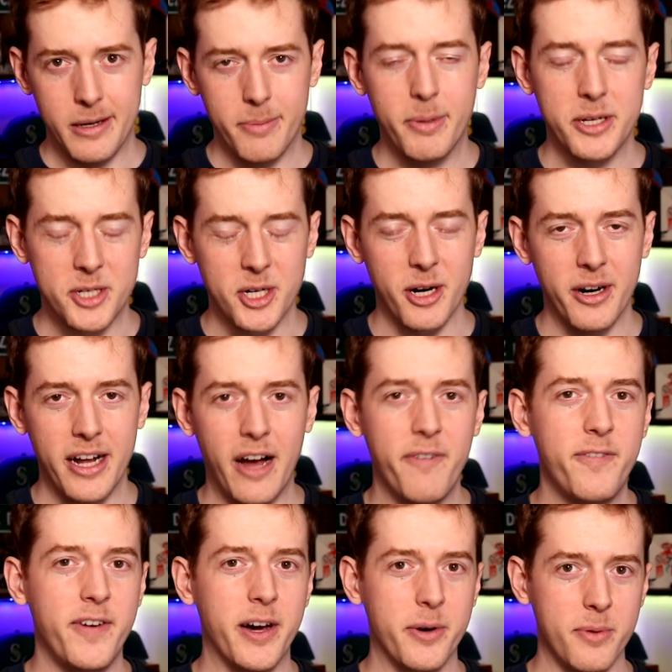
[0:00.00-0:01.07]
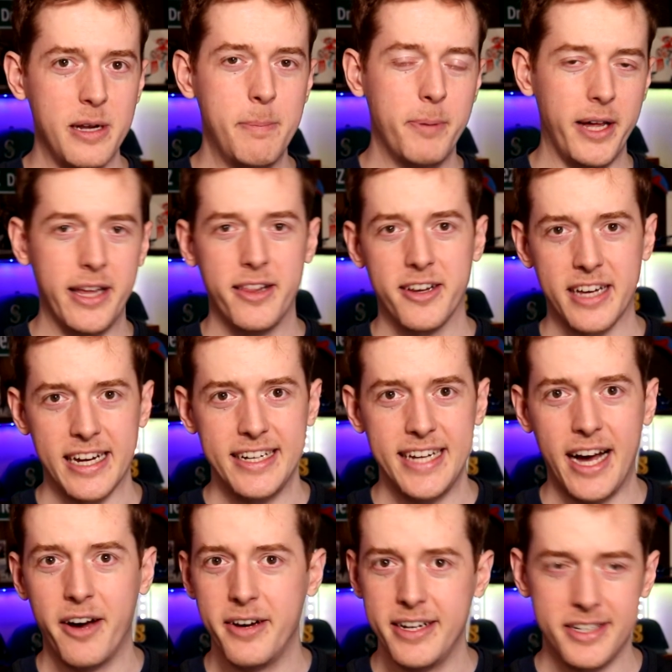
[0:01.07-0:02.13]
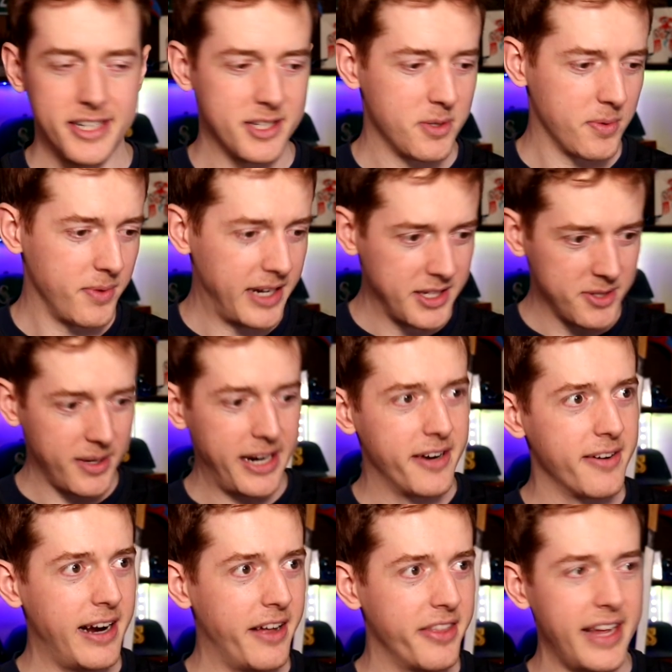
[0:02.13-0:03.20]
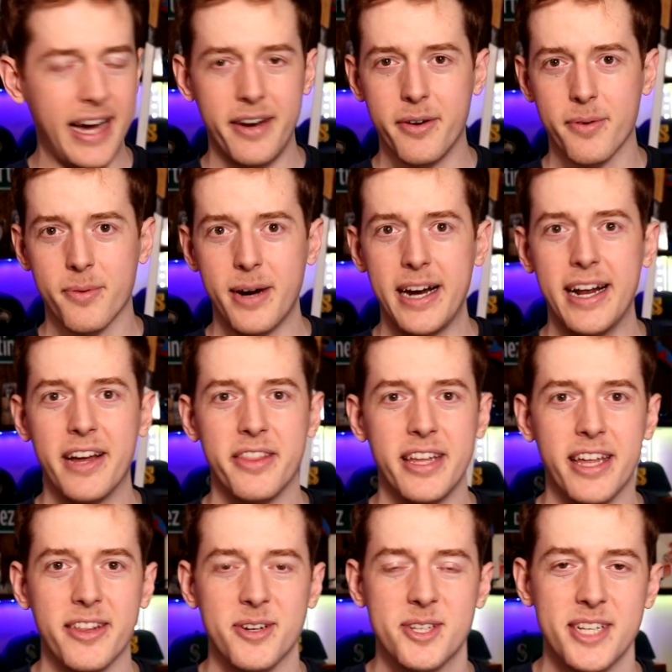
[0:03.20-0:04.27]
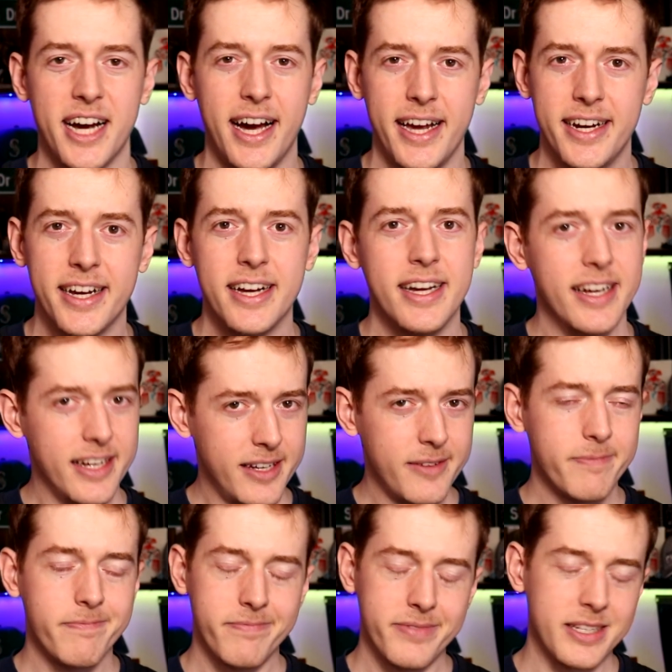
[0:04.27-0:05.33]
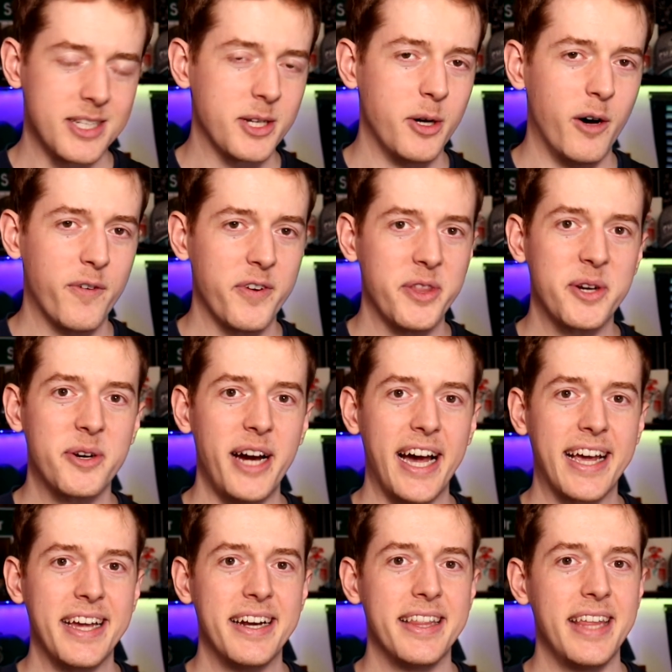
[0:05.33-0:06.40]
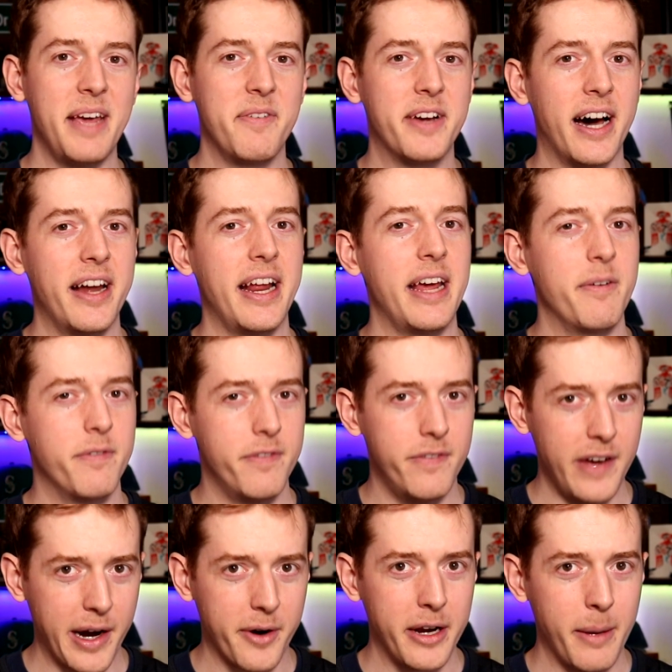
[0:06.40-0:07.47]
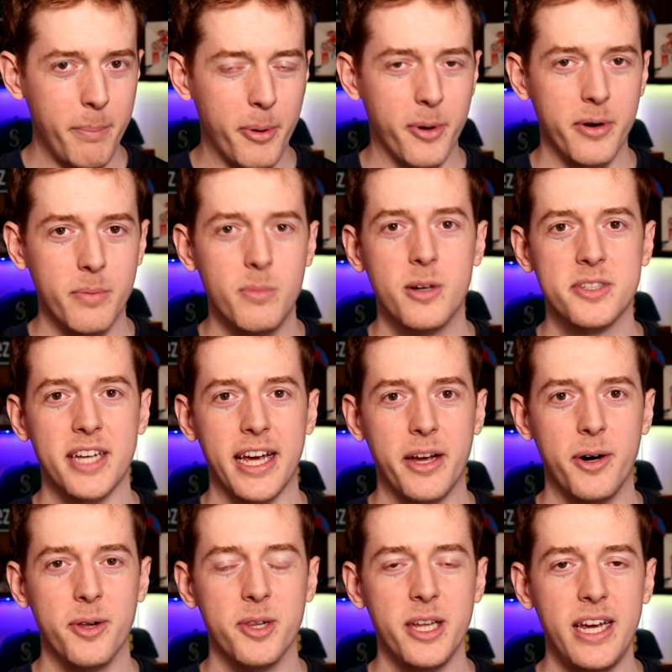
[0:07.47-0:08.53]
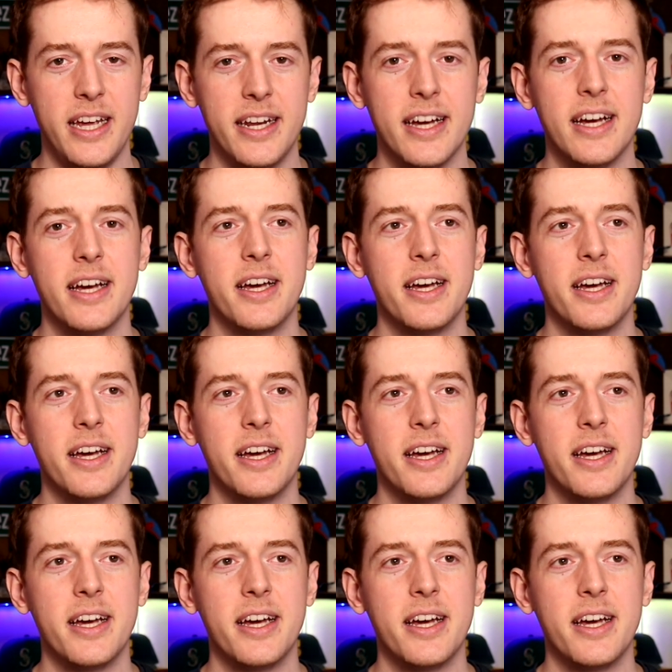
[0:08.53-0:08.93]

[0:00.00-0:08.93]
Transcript: But sure enough, on replay looking down, it just rings right around that and right out the other side. It's a goal for the Kraken, and they've got a very important multi-goal lead,